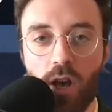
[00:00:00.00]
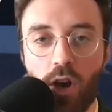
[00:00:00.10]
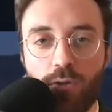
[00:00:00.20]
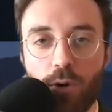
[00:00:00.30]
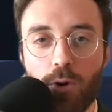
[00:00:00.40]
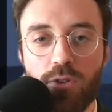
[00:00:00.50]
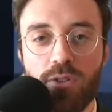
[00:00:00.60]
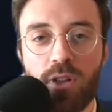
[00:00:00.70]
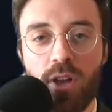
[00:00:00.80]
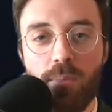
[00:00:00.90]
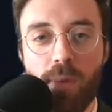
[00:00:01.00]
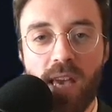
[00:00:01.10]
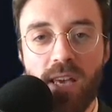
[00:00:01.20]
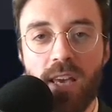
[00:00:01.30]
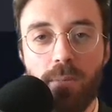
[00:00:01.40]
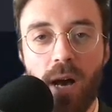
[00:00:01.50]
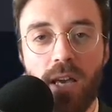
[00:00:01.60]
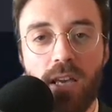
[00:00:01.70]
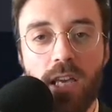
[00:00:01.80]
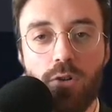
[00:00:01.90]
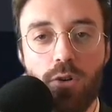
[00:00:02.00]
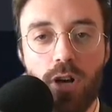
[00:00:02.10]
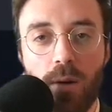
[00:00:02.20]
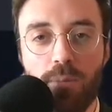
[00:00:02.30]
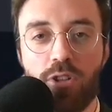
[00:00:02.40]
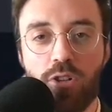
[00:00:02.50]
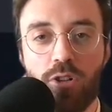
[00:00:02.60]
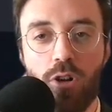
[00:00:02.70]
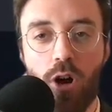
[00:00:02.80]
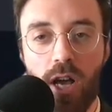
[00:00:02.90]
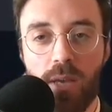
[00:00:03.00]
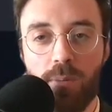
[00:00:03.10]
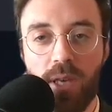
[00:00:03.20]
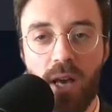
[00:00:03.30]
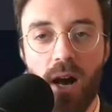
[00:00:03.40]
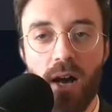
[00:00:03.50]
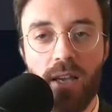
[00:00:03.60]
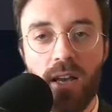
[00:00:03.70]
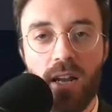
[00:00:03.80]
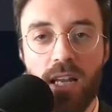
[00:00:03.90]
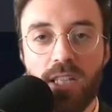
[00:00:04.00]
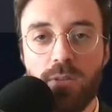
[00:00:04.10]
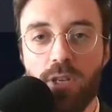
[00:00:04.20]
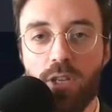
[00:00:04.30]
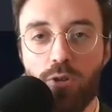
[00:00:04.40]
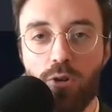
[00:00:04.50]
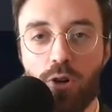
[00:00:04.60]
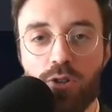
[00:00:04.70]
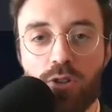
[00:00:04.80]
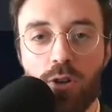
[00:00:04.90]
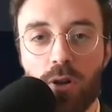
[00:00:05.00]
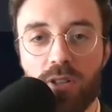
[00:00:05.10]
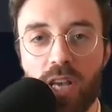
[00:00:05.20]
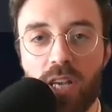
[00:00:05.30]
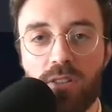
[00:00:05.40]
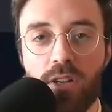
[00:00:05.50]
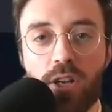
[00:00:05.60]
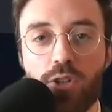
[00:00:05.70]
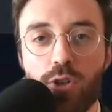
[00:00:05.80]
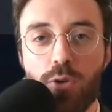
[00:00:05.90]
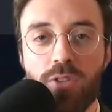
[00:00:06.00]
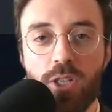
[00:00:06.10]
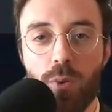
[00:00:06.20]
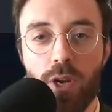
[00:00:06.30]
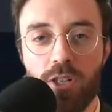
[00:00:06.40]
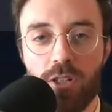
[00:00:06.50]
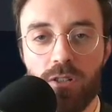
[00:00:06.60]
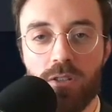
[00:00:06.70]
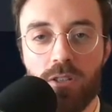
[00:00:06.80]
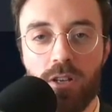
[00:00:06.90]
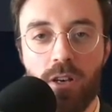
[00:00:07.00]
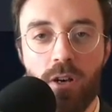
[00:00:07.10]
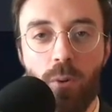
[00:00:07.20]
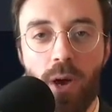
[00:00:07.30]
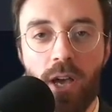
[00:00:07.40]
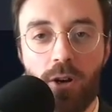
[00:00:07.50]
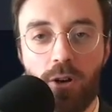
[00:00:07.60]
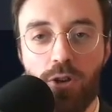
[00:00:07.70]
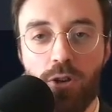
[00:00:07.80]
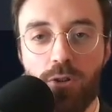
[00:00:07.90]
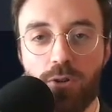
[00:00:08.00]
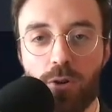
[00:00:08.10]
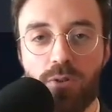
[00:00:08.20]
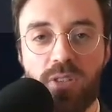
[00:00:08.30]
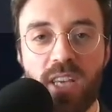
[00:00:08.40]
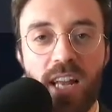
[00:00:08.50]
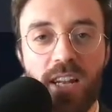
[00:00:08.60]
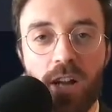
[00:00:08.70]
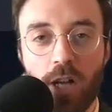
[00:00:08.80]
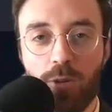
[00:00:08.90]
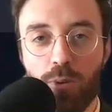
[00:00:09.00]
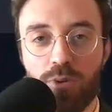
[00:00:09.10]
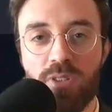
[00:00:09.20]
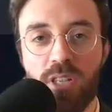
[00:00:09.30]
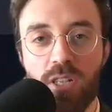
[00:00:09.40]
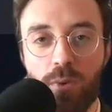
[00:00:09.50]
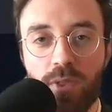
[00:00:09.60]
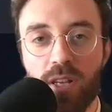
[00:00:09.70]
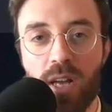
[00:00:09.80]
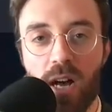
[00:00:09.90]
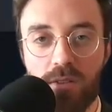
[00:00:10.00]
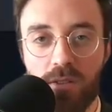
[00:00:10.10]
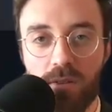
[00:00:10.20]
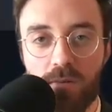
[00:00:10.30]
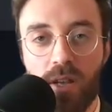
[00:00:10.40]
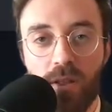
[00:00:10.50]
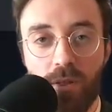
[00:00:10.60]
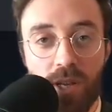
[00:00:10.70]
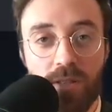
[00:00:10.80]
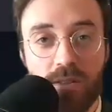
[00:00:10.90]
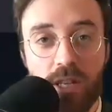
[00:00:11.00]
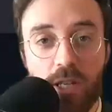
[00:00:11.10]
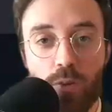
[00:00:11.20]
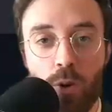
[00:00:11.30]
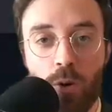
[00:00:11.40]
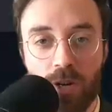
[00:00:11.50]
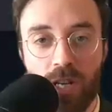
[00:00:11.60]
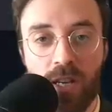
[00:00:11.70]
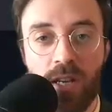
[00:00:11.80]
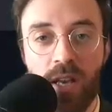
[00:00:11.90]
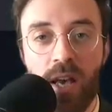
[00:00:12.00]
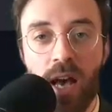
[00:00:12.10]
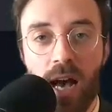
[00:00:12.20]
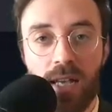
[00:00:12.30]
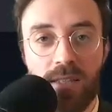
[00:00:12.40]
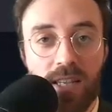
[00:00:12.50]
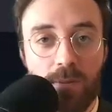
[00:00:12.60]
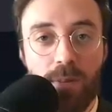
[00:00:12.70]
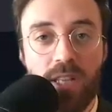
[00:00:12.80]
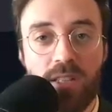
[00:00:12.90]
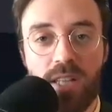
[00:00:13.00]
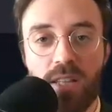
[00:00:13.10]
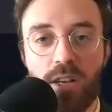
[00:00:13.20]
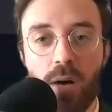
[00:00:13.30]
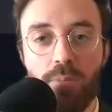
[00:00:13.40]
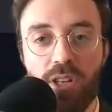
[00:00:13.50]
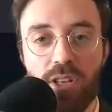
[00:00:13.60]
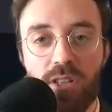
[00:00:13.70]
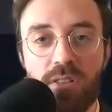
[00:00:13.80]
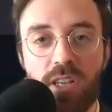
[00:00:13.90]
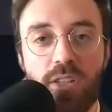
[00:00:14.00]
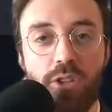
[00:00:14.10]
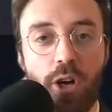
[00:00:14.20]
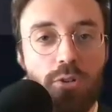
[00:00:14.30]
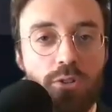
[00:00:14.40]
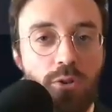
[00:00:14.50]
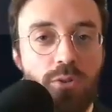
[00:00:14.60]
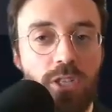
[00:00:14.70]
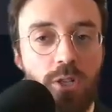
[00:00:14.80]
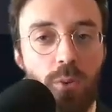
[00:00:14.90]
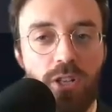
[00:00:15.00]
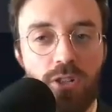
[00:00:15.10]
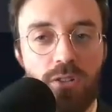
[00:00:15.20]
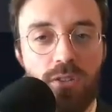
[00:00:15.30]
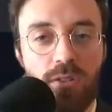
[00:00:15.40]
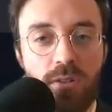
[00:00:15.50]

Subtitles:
First, making my EU competition law API leads me to consolidate two situations where users cannot proceed with the analysis. This is worrying as it means that companies in those two situations